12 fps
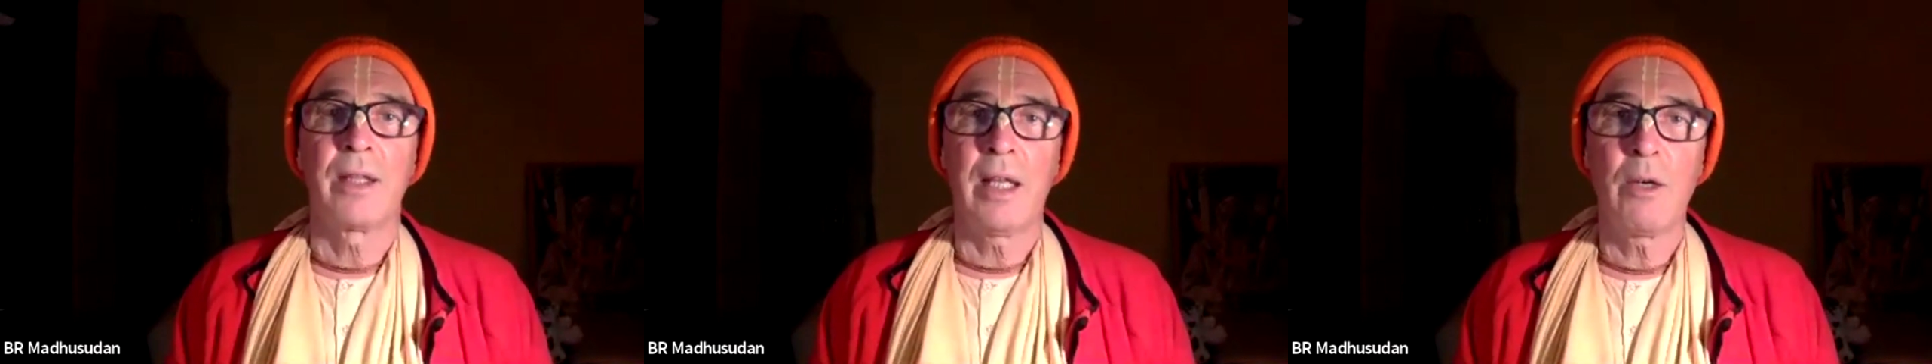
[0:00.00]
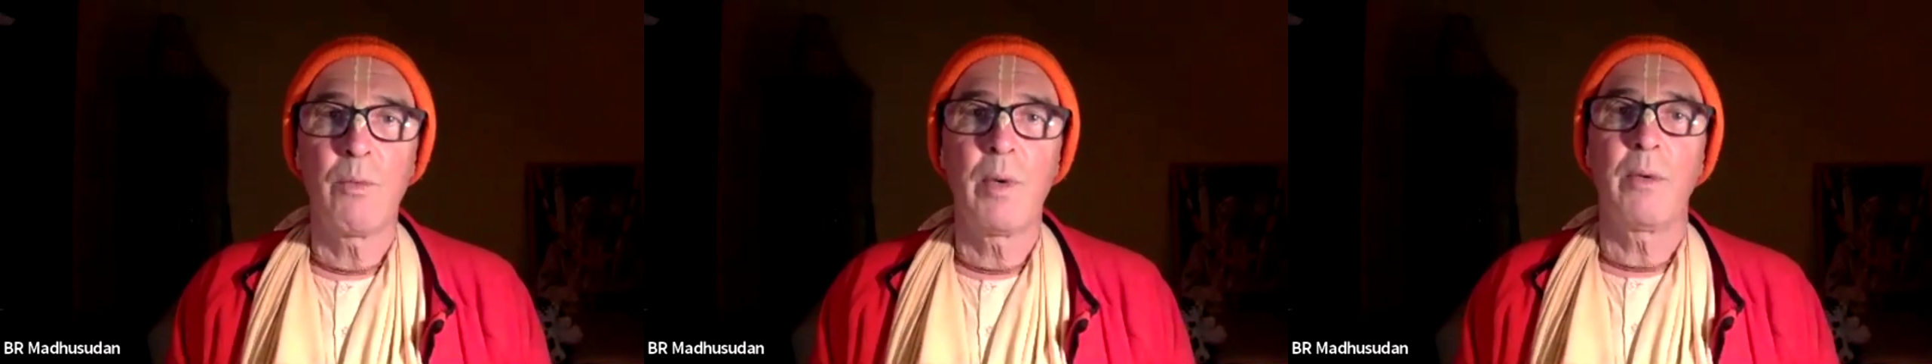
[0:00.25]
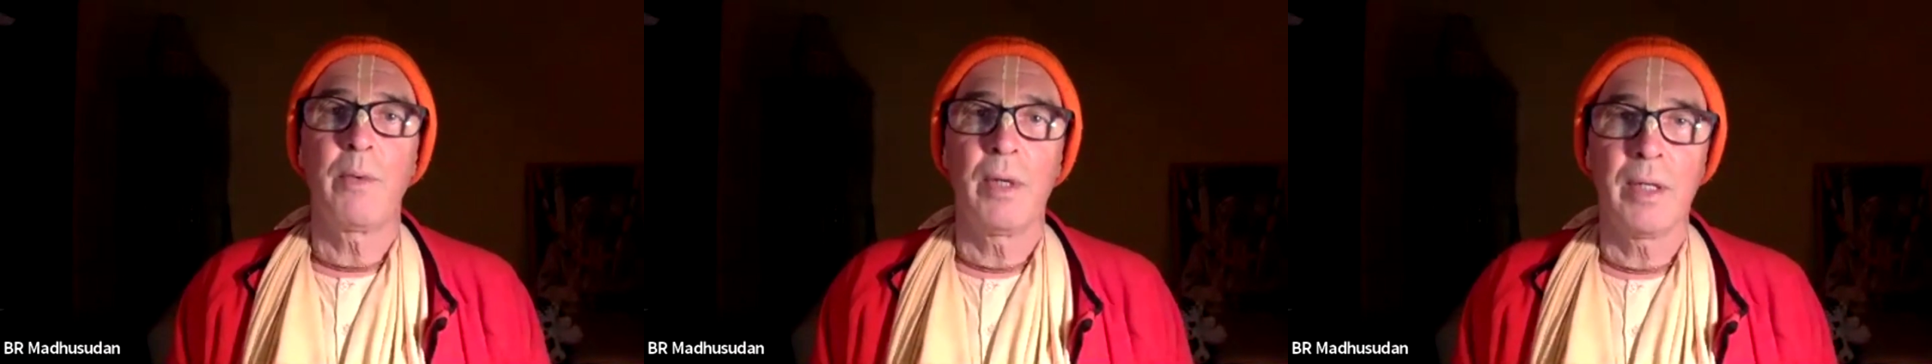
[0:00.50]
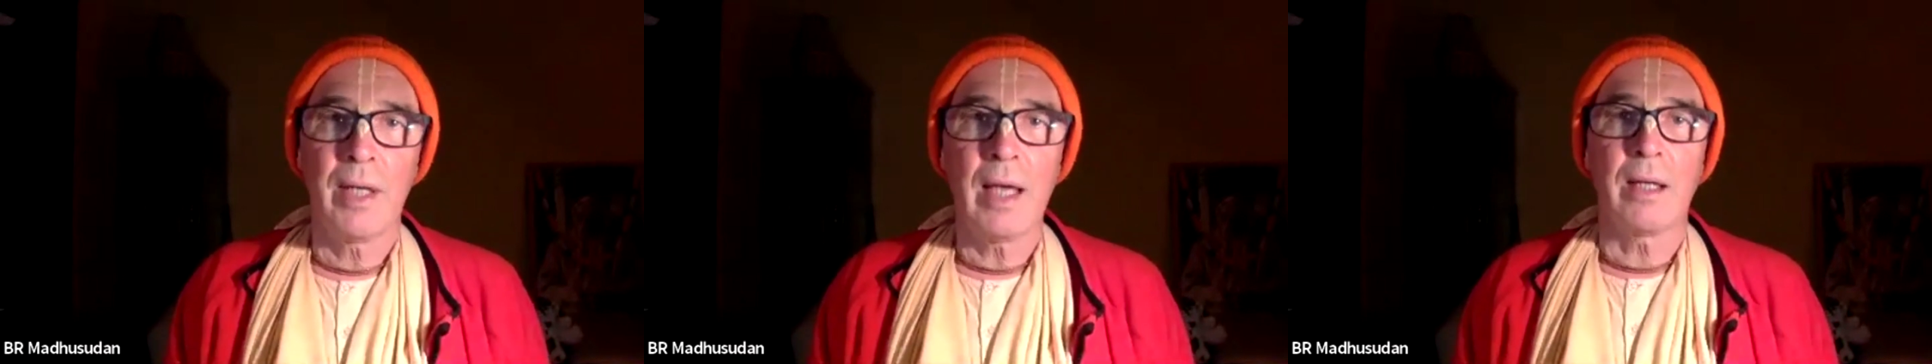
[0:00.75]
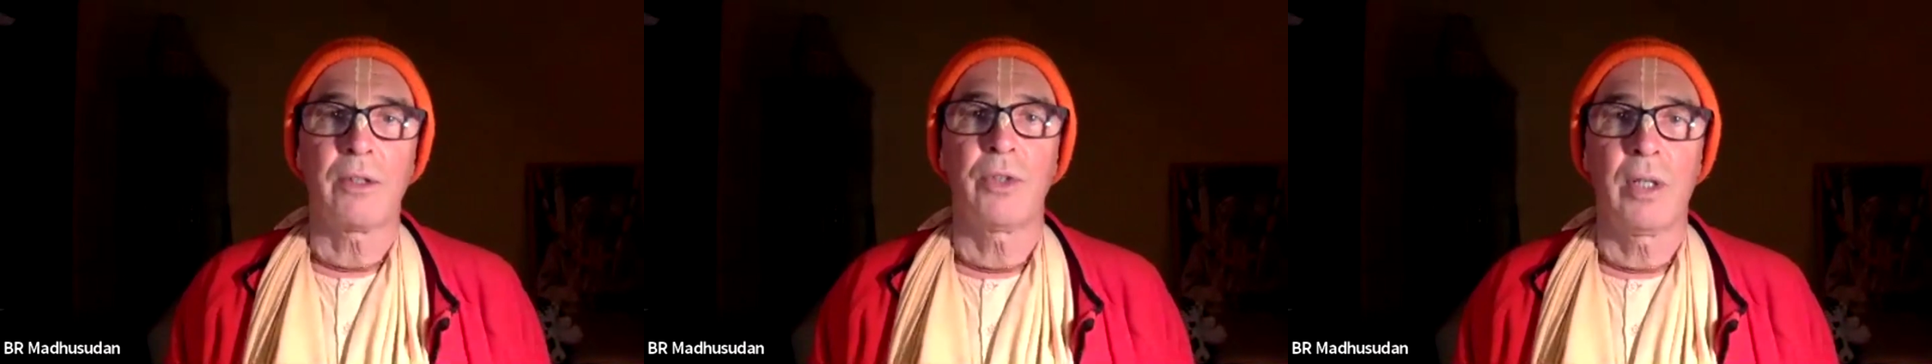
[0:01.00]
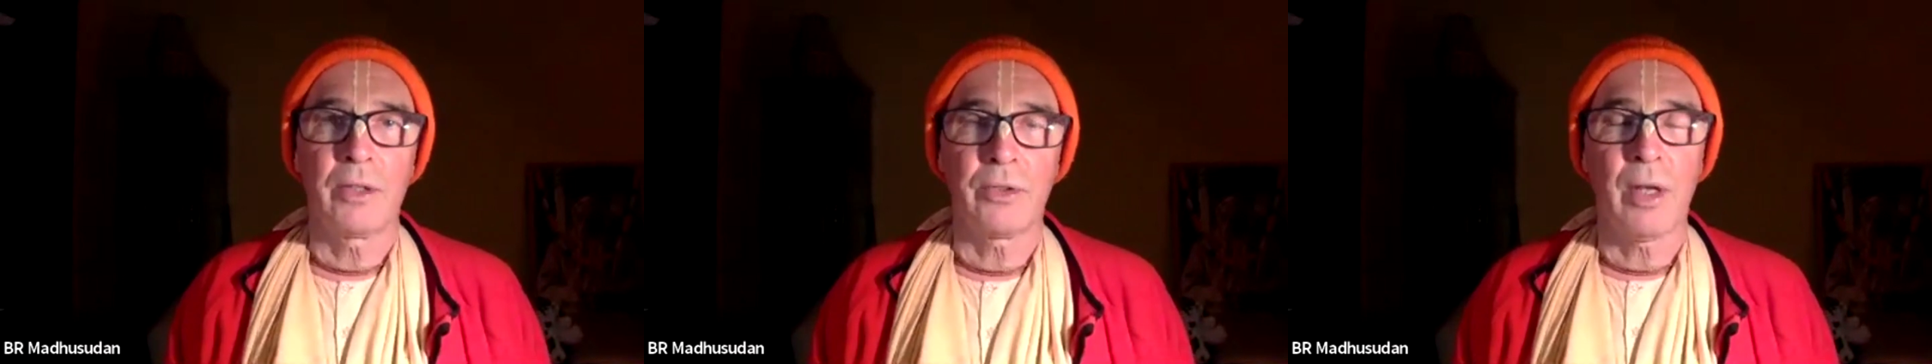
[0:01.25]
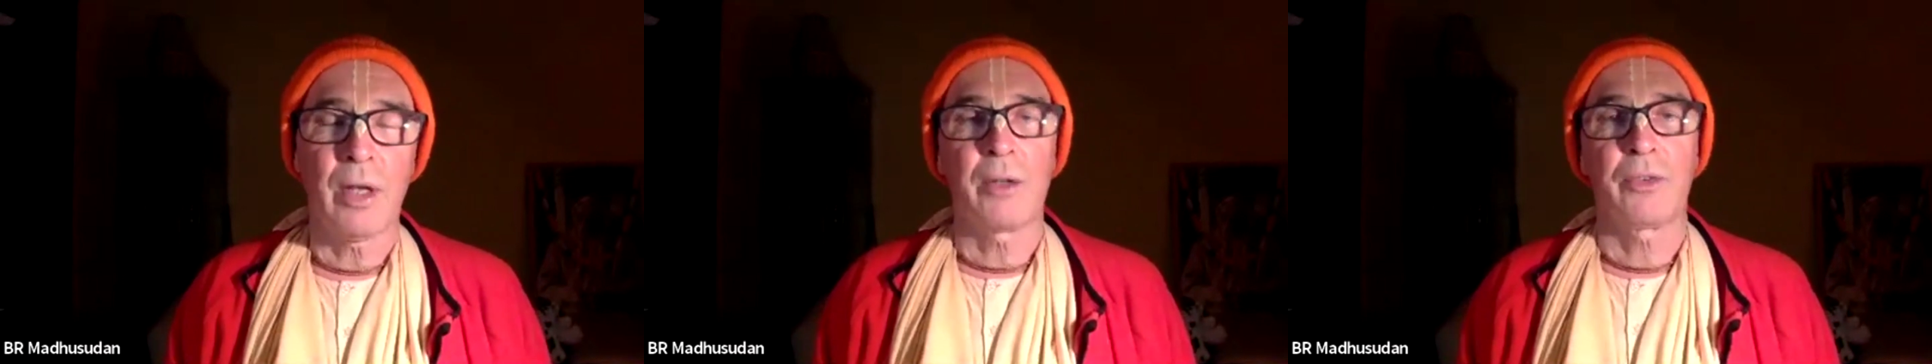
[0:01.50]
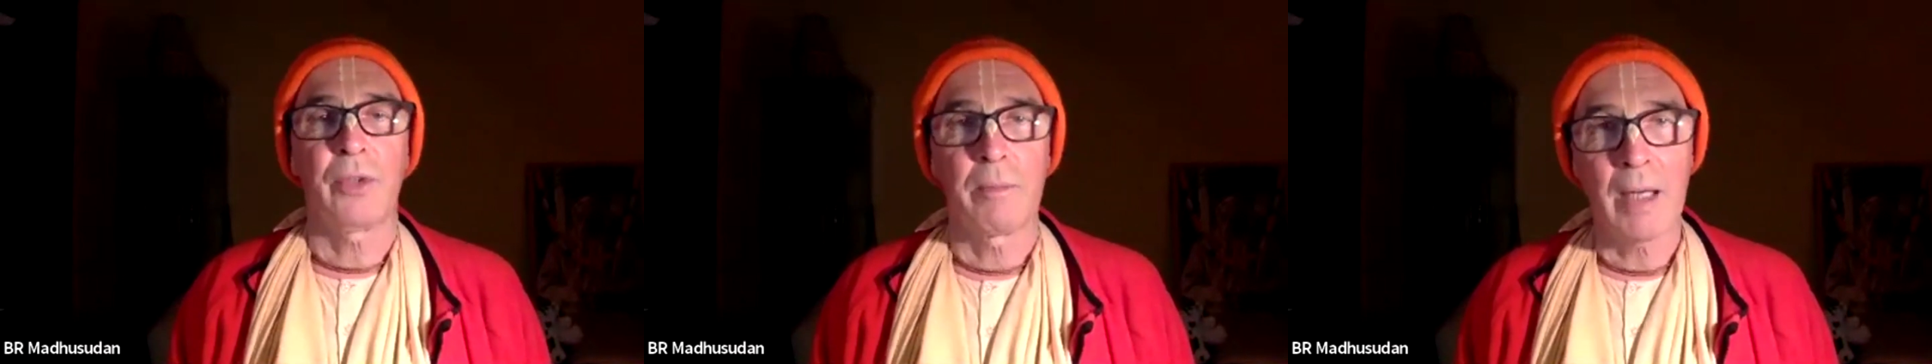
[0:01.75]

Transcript: then we will get Srila Sarasvati